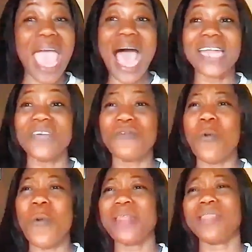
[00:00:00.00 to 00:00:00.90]
And
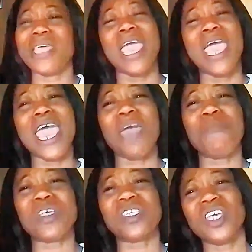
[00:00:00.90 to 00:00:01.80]
even when the
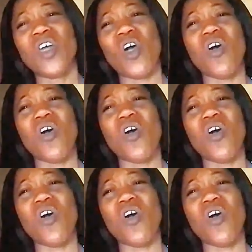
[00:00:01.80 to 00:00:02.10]
APC